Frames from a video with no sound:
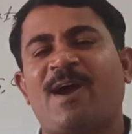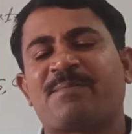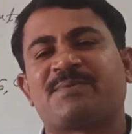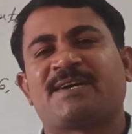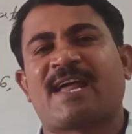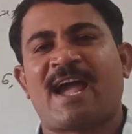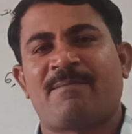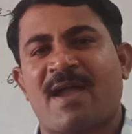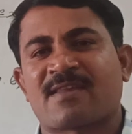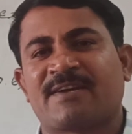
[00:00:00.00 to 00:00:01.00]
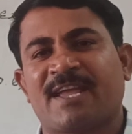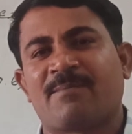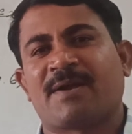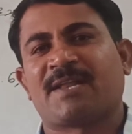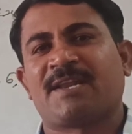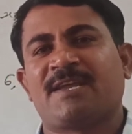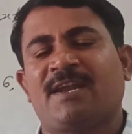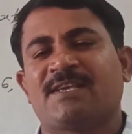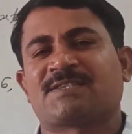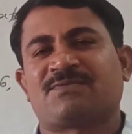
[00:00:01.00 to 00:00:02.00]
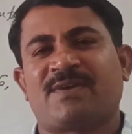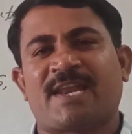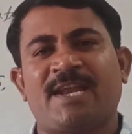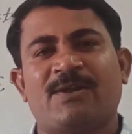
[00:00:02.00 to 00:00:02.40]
of the diamagnetic material is very